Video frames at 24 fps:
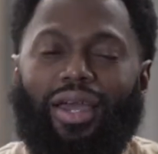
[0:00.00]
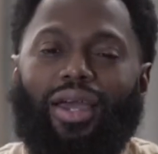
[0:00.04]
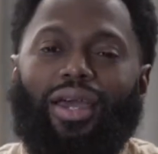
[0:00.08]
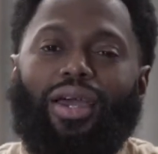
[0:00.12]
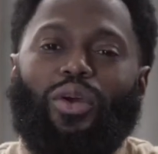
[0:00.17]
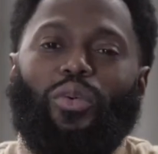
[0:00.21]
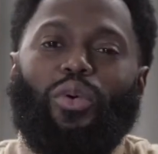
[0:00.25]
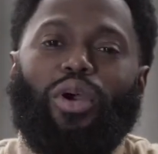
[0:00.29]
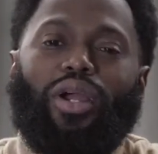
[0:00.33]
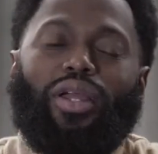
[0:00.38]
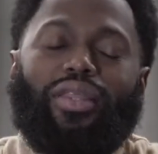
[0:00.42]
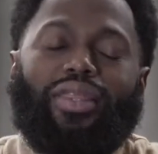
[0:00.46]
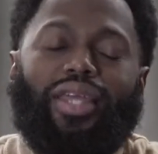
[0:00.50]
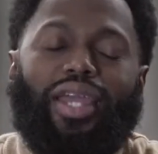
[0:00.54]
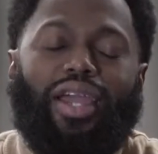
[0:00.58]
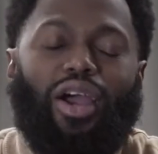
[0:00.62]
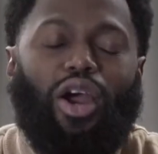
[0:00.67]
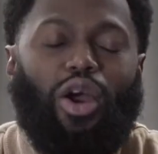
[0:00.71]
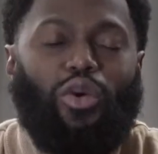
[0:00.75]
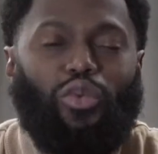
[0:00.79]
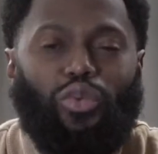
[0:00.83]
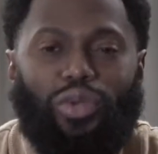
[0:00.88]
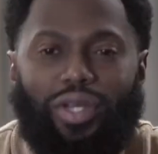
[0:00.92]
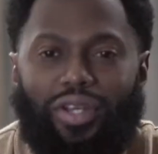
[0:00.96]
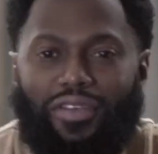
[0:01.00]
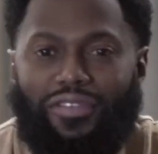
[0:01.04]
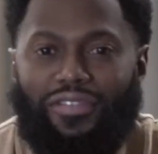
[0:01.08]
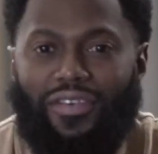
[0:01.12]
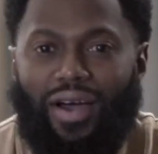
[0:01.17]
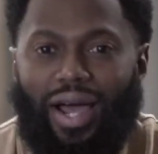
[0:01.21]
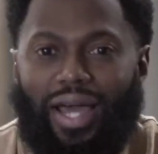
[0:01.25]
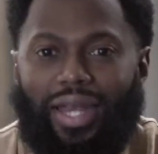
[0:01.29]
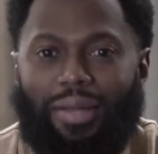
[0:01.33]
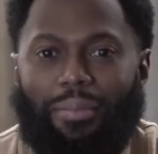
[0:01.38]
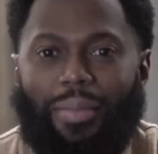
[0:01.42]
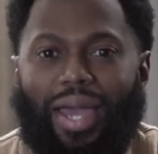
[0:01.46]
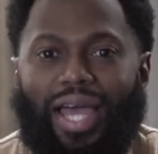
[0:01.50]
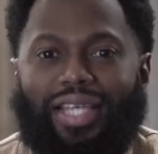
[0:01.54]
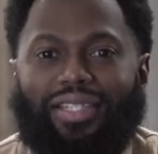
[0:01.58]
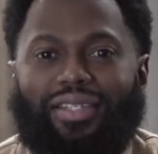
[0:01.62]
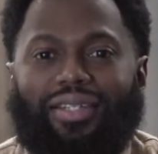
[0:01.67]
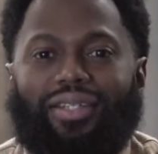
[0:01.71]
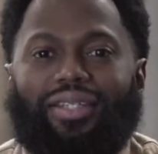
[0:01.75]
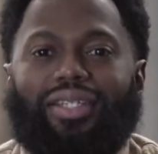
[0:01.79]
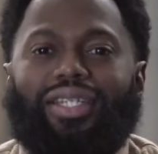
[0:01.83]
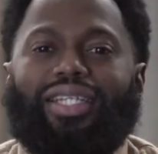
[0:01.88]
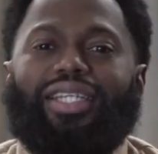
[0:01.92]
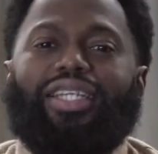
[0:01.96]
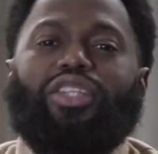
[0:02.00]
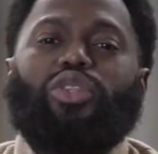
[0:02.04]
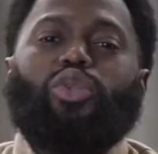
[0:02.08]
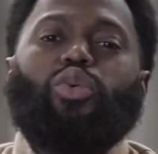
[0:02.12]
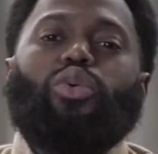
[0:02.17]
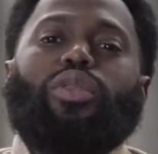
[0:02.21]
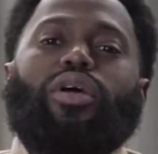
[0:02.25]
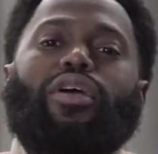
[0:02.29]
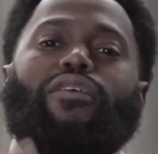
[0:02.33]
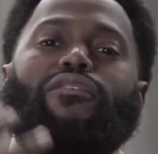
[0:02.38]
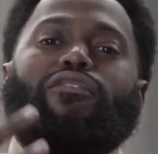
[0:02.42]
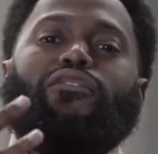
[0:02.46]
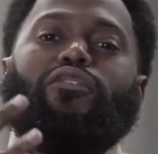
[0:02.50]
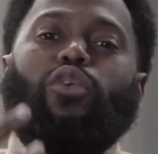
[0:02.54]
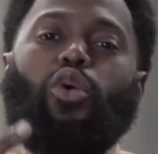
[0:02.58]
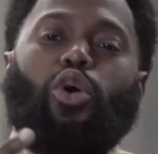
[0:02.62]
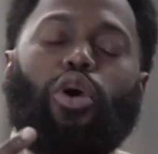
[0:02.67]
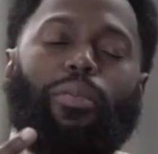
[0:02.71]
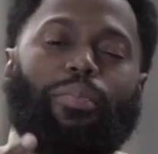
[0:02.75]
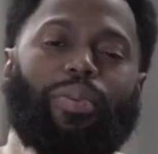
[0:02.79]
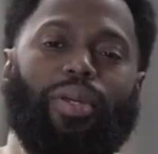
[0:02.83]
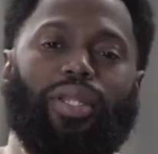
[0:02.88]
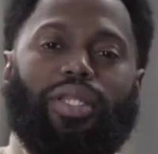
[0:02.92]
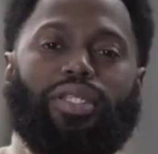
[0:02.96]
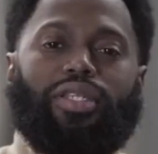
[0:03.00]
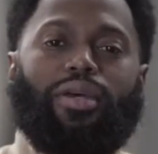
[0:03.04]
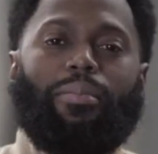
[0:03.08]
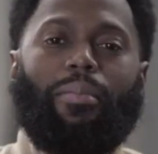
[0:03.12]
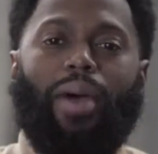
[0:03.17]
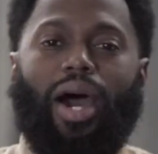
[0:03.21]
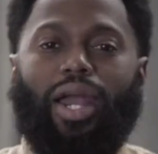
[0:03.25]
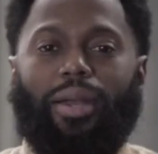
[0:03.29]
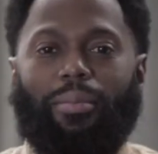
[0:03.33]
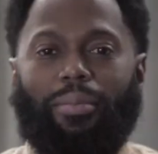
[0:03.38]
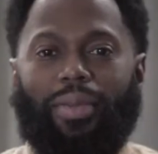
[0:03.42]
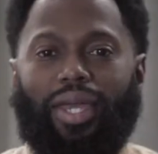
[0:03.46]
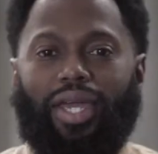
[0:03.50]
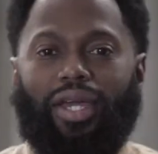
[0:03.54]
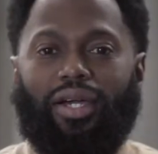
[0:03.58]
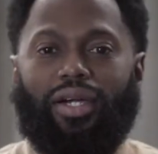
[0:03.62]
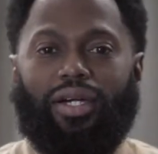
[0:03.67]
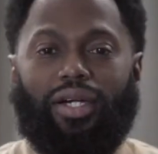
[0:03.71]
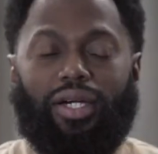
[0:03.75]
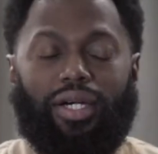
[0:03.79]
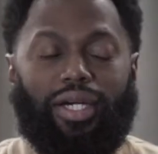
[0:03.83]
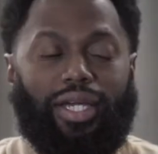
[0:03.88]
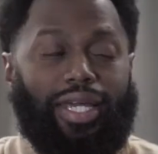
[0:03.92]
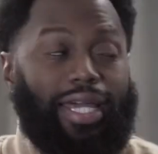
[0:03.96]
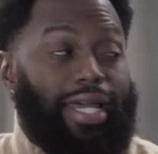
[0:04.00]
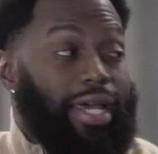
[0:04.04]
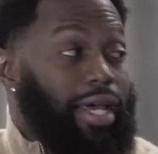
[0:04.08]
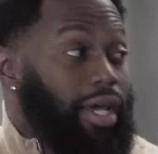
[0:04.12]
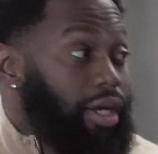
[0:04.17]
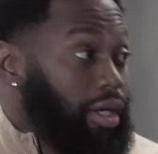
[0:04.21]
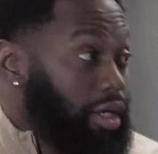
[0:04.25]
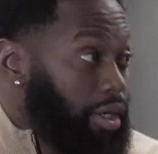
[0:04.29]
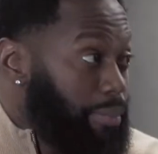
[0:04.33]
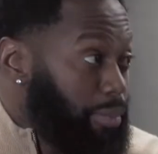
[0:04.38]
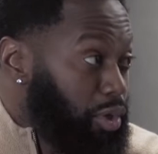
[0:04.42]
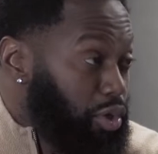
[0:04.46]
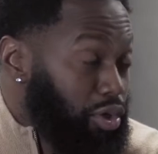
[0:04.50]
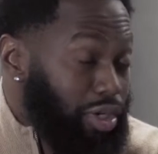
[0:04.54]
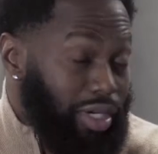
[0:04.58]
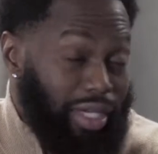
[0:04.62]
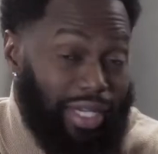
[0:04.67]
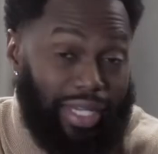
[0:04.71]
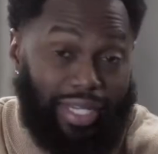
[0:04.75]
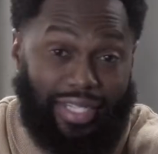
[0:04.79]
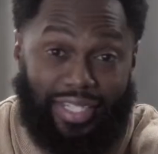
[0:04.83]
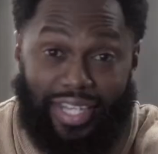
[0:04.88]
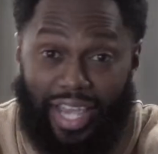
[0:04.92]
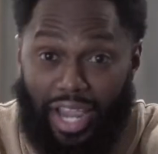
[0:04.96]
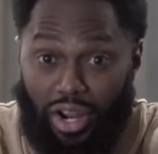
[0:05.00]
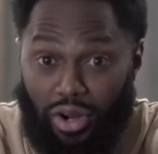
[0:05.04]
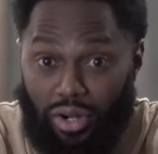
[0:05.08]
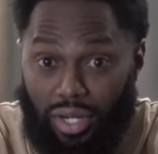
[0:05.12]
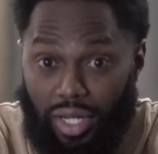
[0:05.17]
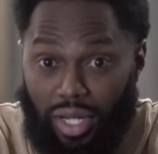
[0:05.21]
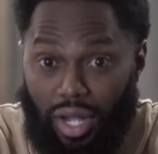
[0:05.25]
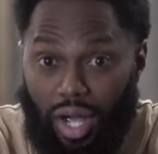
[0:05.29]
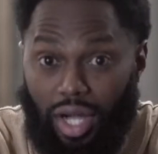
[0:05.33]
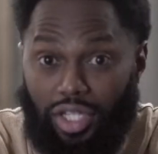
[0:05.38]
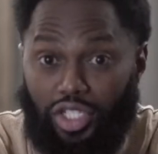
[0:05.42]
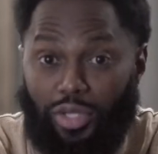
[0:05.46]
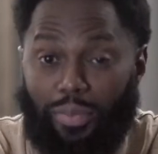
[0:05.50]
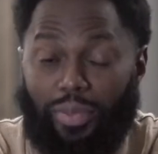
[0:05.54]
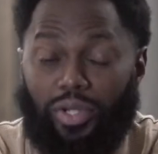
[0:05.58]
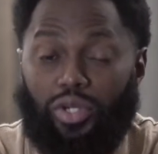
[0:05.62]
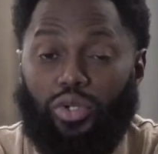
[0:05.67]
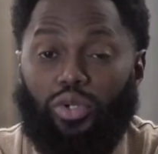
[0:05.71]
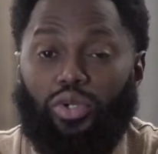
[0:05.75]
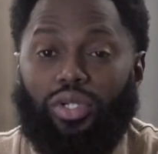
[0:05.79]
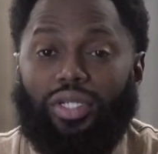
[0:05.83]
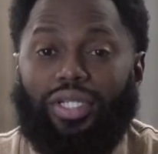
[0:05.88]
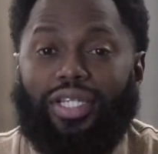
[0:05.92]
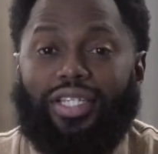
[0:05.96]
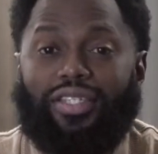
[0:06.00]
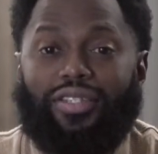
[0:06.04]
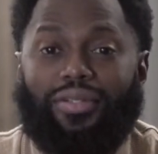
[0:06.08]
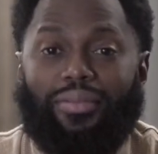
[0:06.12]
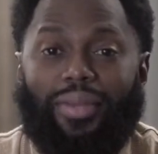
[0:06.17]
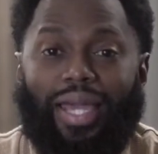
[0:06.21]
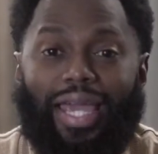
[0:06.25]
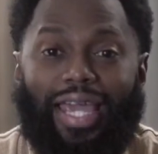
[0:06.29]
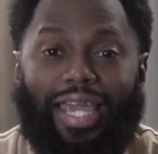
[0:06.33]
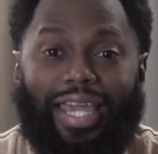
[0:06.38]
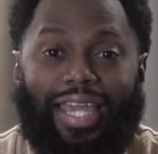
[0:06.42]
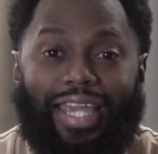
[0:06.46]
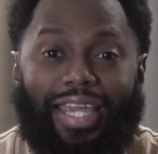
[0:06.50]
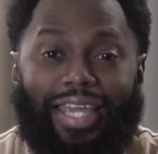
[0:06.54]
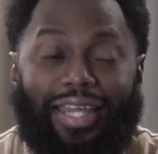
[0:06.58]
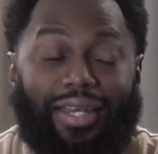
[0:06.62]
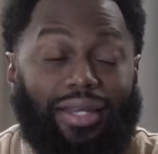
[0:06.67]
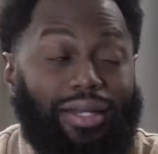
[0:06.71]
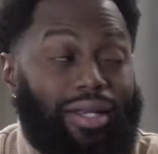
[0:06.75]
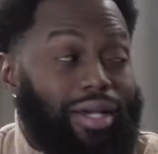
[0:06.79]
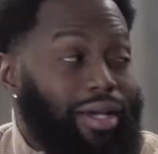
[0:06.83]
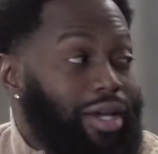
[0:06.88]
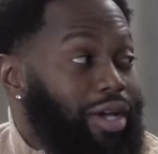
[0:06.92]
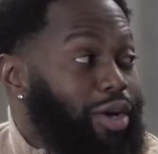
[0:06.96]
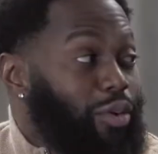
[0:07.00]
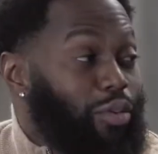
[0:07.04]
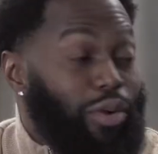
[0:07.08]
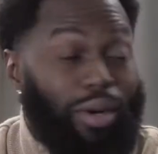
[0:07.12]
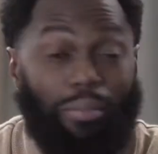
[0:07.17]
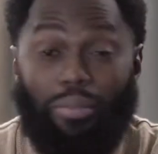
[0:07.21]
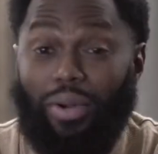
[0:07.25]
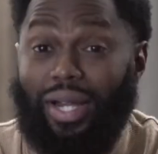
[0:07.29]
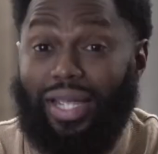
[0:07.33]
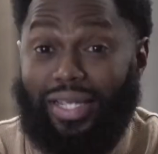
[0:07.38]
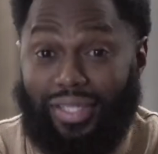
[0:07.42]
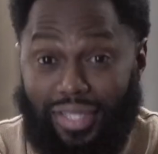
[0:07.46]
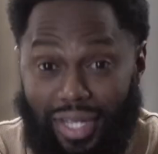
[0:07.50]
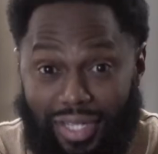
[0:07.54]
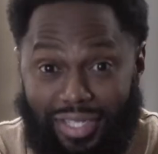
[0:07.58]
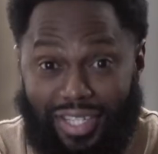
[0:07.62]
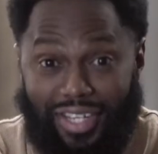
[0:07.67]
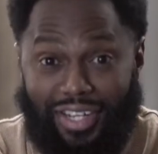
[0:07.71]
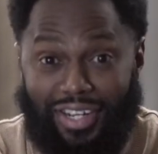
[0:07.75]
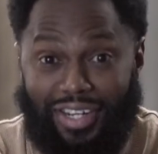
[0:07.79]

where they are redefining masculinity through their 4 pillars of modern manhood: community integrity, entrepreneurialism, and what brings us here